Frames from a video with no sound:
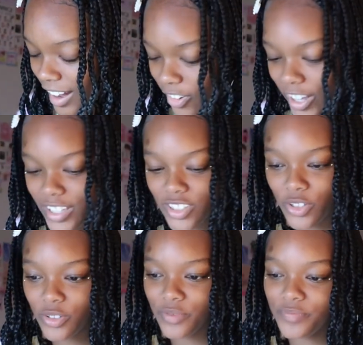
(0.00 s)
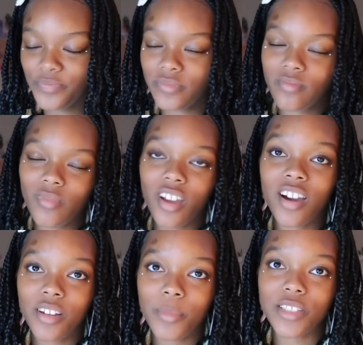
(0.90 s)
Okay, so I
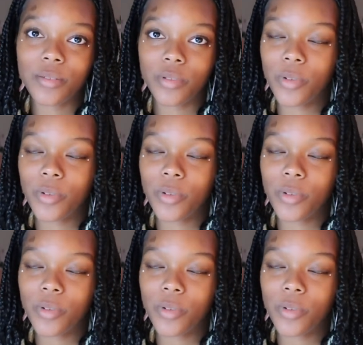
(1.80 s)
kind of messed up the